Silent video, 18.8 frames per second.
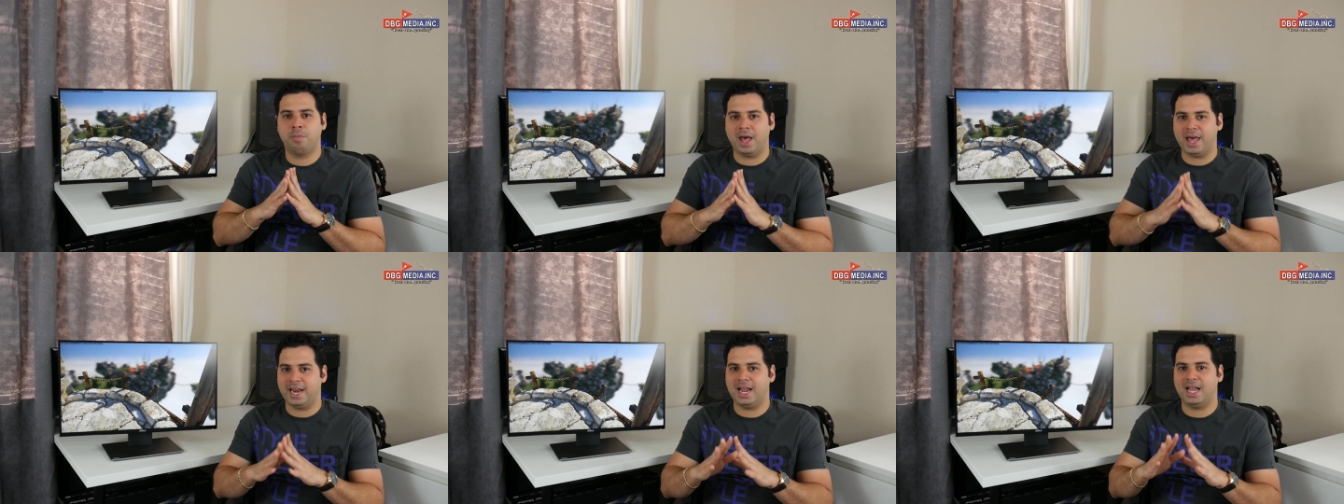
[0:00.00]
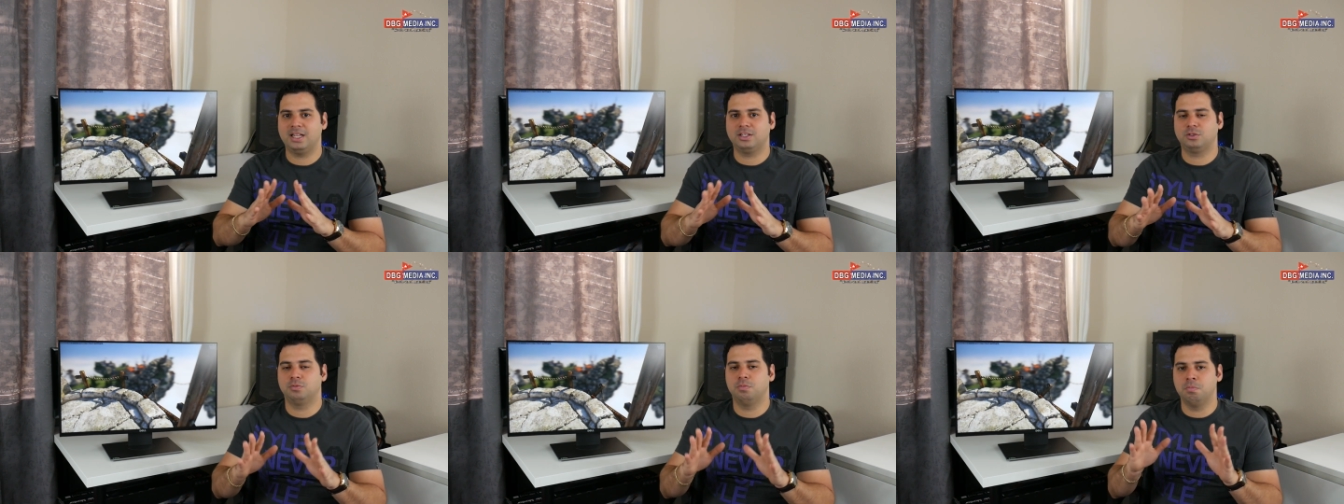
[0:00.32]

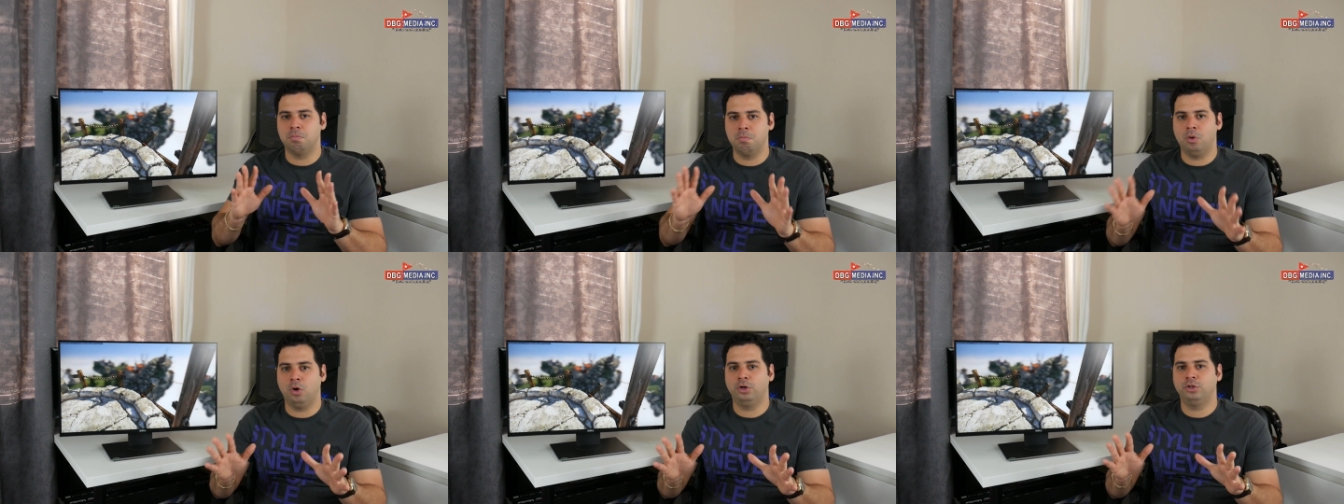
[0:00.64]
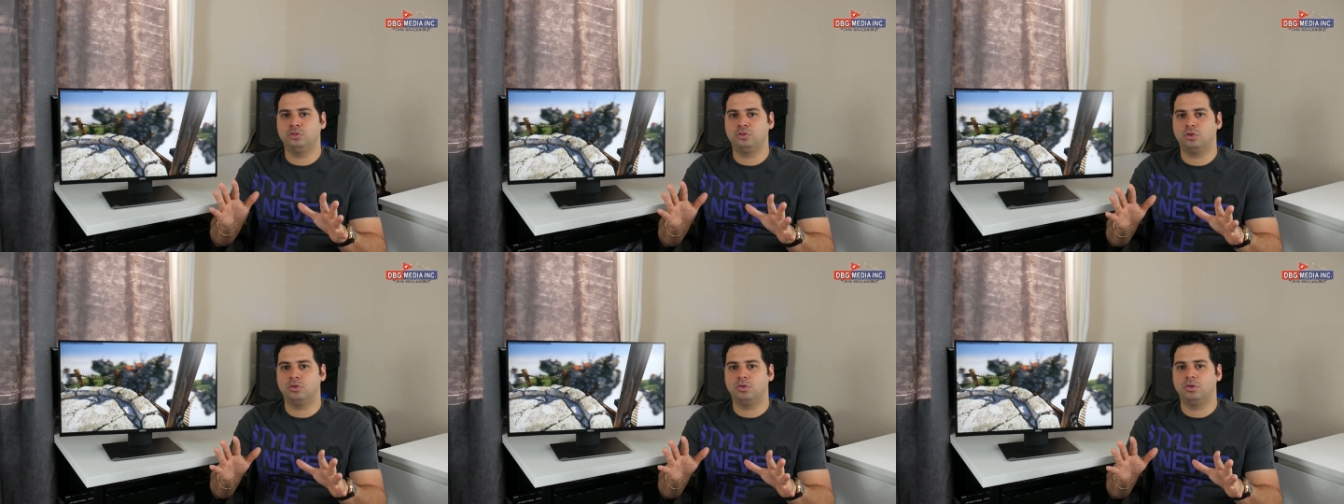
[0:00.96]
badass
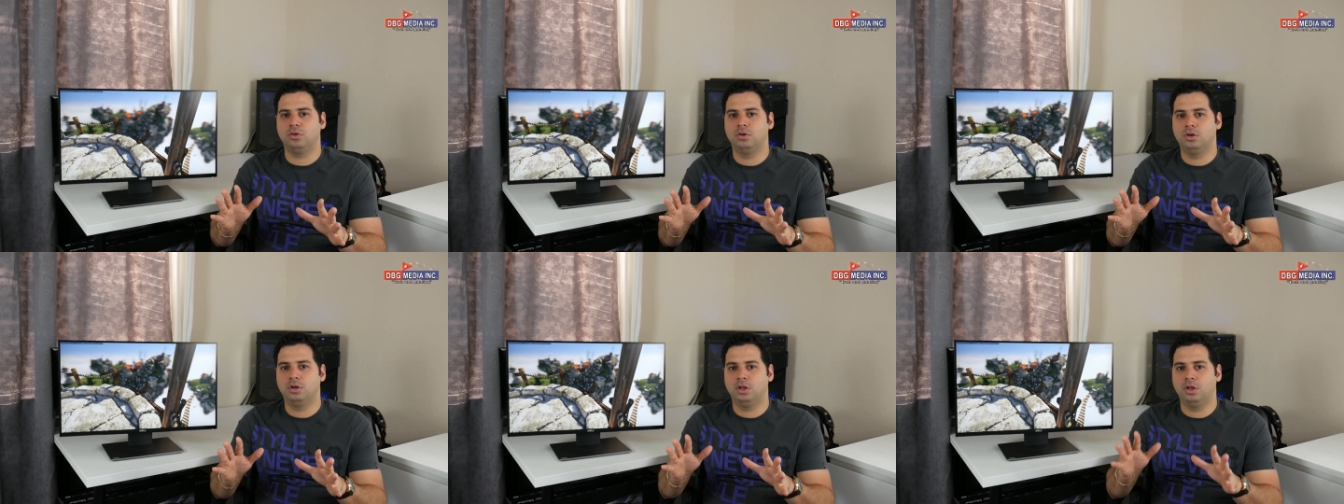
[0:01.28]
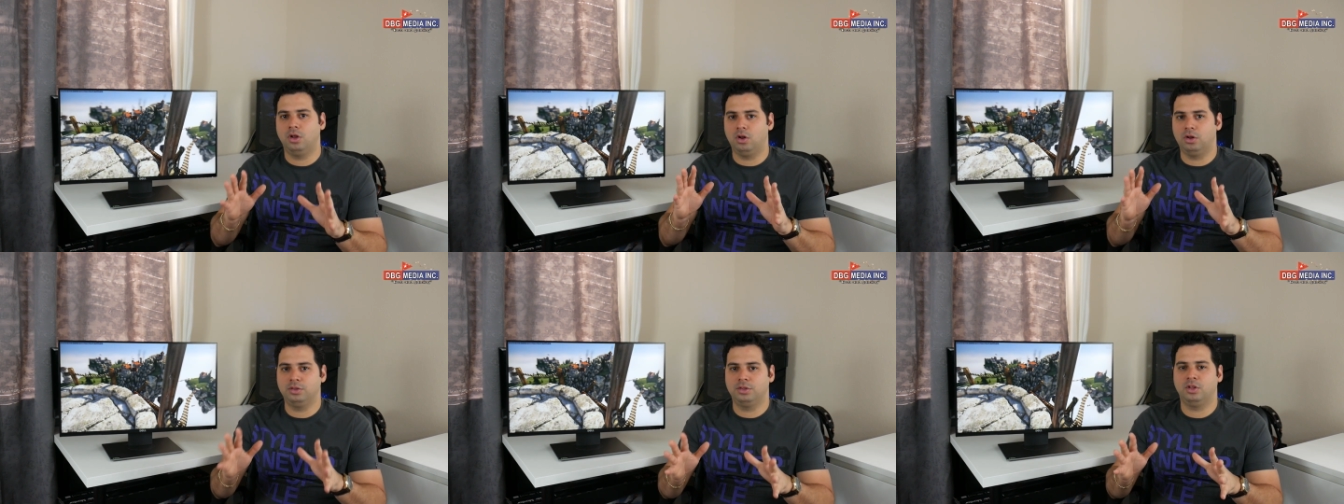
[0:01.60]
monitor
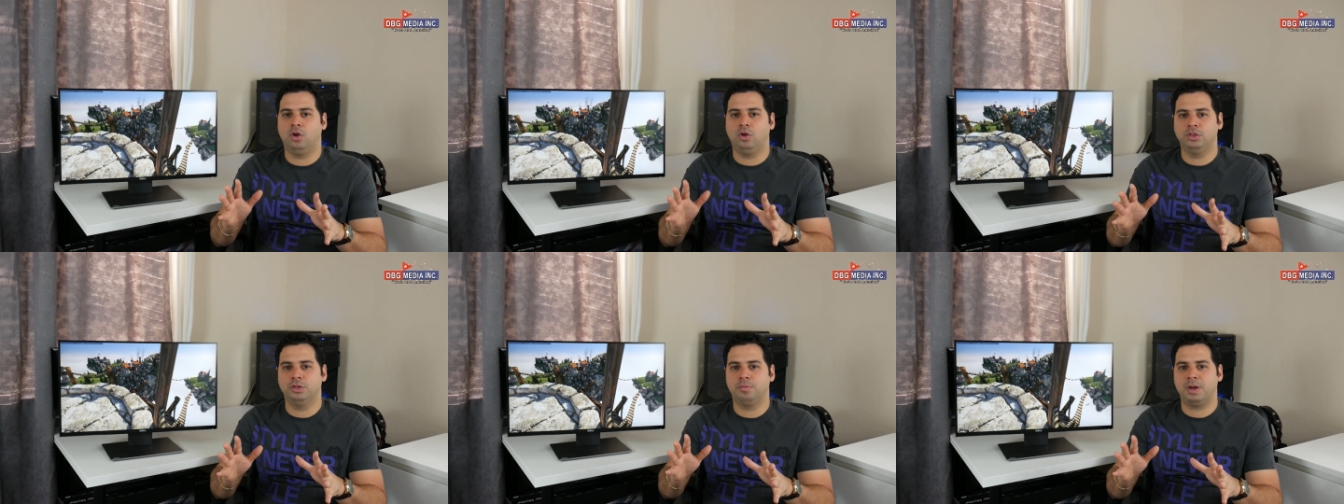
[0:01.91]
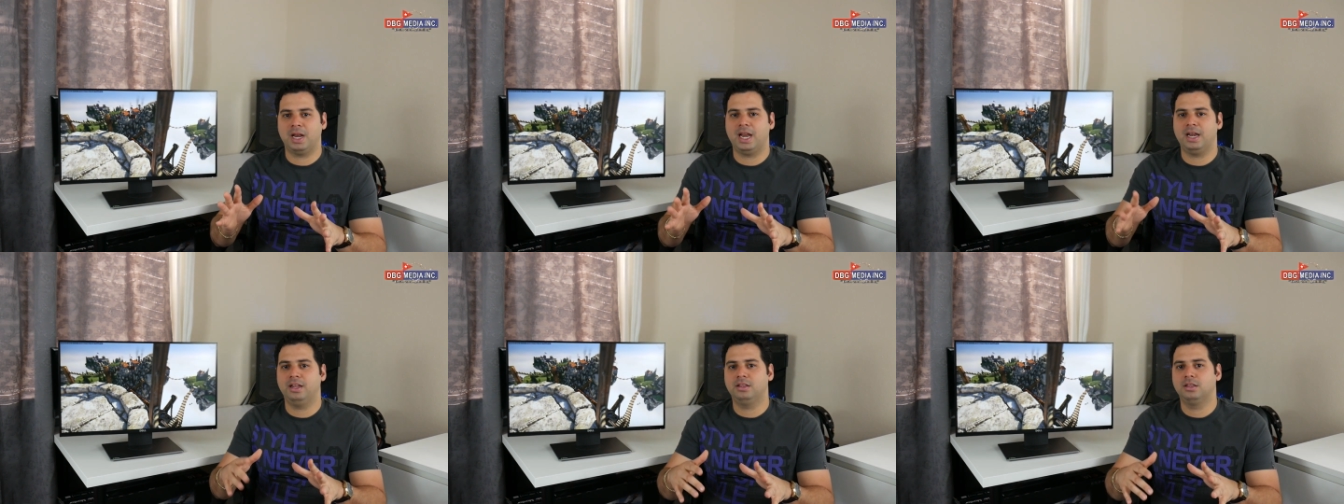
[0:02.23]
on the
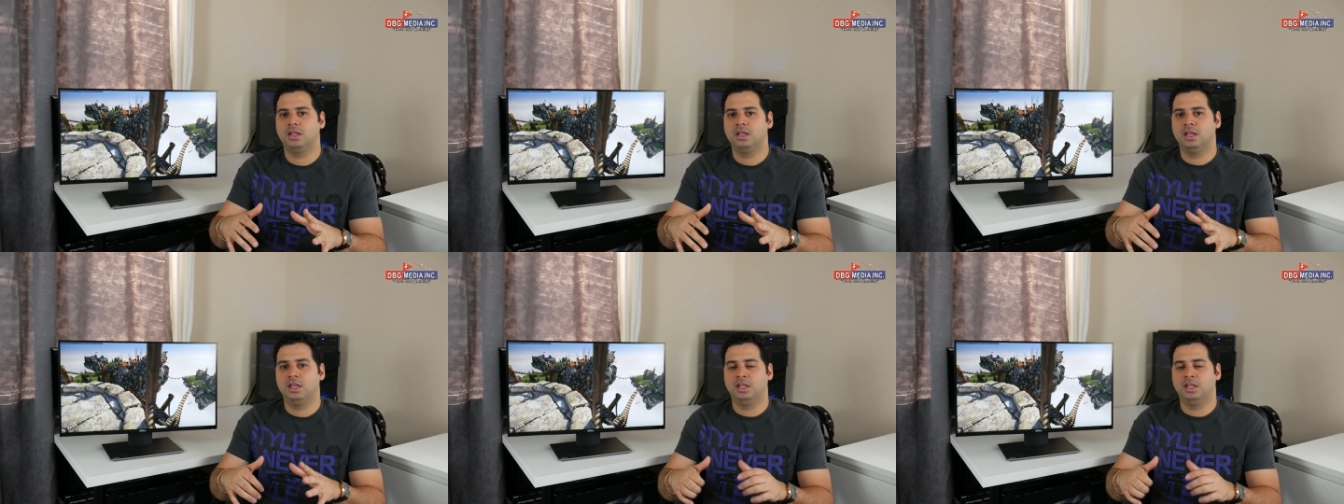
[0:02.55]
planet,